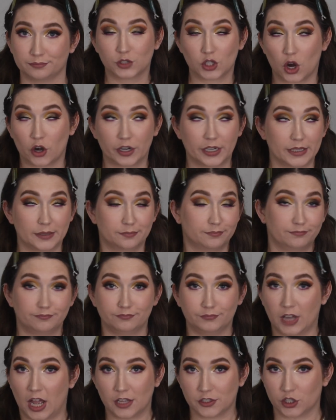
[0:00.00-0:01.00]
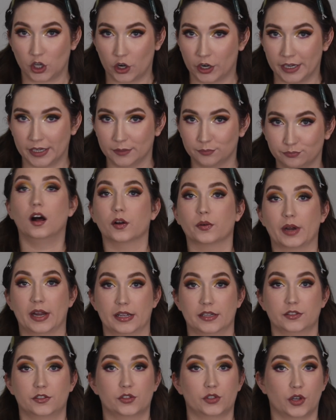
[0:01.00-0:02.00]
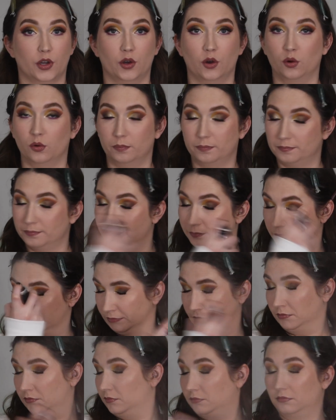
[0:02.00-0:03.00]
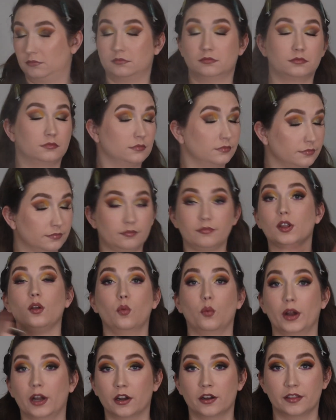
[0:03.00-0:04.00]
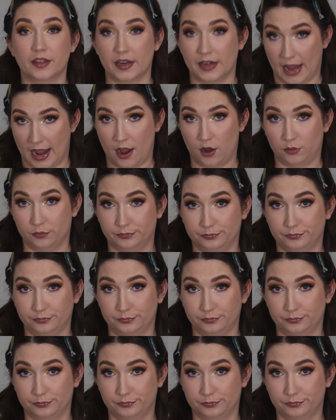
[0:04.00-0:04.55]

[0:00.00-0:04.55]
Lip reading: Sorry, not sorry. All right, so where are they now?